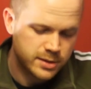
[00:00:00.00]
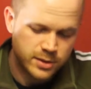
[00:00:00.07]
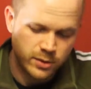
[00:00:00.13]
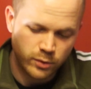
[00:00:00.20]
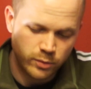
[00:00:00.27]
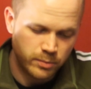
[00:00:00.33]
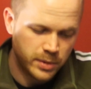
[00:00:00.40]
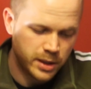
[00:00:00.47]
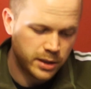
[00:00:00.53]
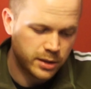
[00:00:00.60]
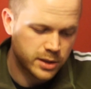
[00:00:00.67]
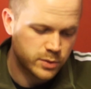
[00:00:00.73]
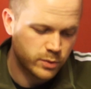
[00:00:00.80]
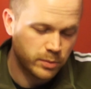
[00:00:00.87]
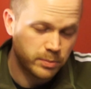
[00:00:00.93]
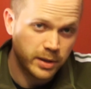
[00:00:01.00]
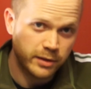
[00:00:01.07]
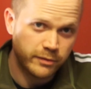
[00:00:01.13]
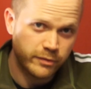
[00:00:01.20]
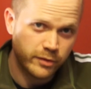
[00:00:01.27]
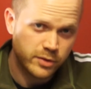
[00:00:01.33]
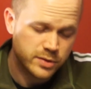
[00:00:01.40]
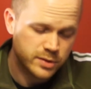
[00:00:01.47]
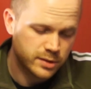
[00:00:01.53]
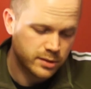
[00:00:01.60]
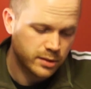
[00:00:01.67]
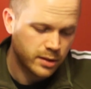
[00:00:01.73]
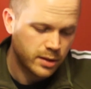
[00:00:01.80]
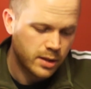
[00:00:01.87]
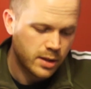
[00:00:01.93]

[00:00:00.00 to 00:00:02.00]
So minions will play first,